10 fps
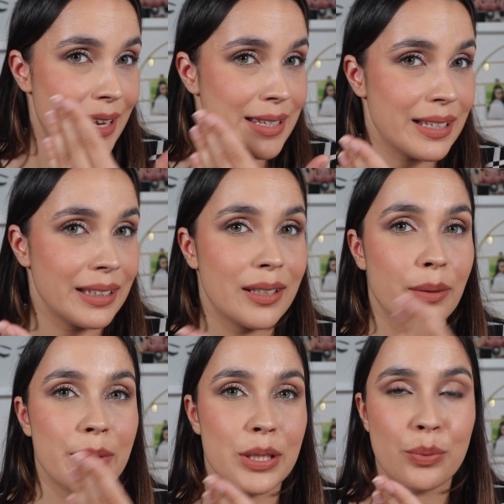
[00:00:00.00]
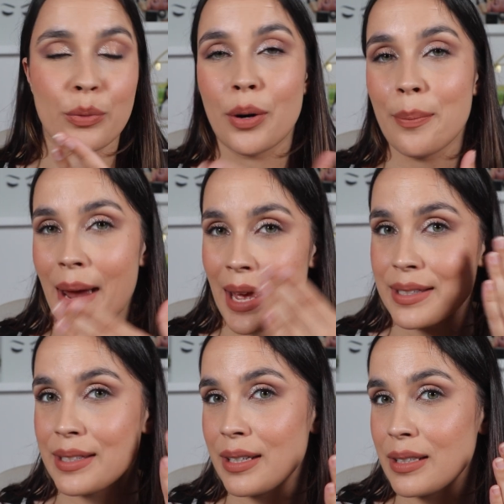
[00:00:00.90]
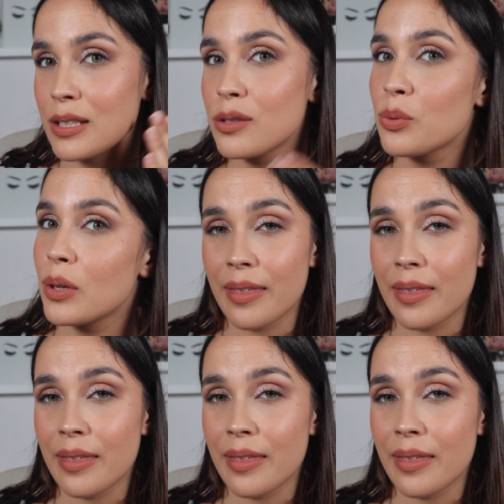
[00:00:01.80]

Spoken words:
is a little bit more matte than this one.